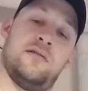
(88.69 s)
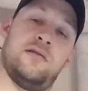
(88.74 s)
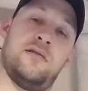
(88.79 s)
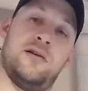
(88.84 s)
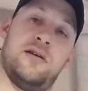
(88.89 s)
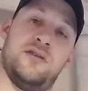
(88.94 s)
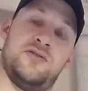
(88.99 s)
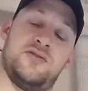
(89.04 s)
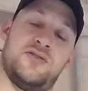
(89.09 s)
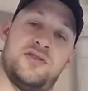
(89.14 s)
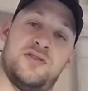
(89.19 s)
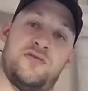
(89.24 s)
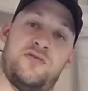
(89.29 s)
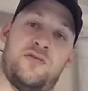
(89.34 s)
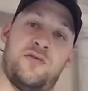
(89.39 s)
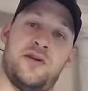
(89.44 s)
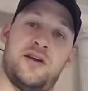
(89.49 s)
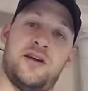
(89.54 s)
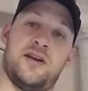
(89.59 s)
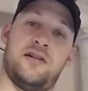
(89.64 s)
It's just
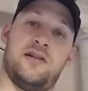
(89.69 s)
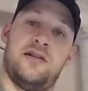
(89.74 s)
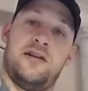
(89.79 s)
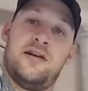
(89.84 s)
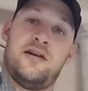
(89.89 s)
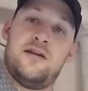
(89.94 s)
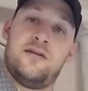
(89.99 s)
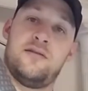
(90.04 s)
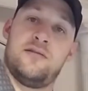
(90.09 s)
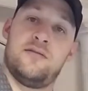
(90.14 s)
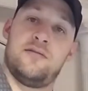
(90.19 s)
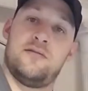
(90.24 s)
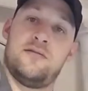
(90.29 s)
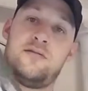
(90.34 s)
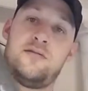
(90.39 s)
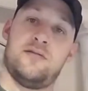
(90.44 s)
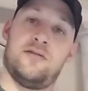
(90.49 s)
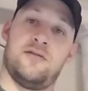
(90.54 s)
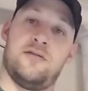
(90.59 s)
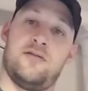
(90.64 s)
free and clear,
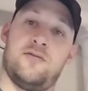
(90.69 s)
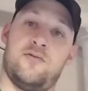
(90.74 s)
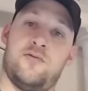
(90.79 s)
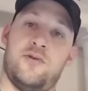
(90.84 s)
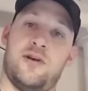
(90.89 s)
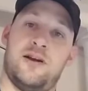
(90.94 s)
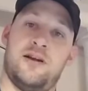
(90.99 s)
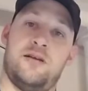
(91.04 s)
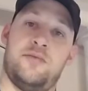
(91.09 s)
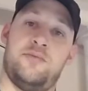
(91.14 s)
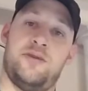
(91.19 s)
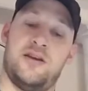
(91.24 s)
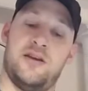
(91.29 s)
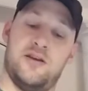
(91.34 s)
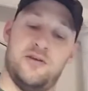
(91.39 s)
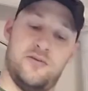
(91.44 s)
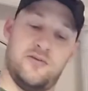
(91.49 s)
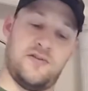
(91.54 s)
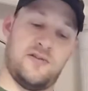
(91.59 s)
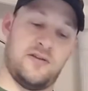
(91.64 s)
ready to be
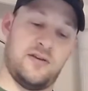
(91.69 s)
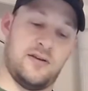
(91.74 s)
used.